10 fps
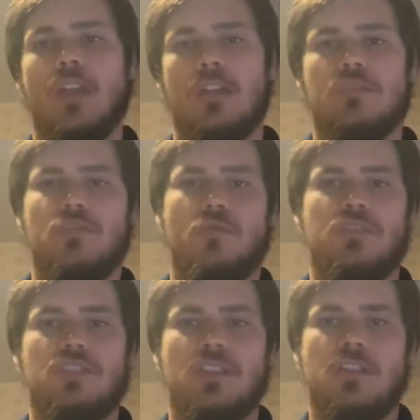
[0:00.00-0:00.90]
And so we
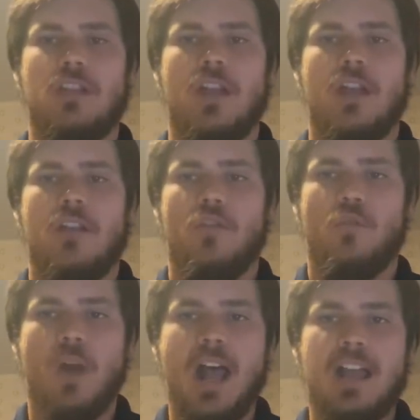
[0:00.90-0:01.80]
see the
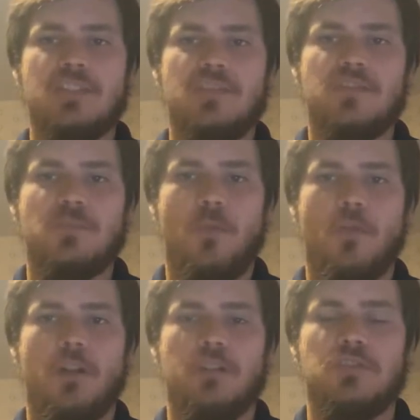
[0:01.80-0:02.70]
rise of
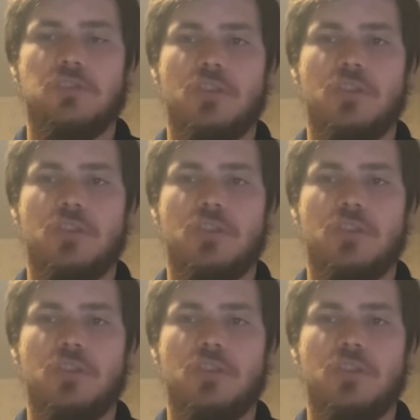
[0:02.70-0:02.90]
sports,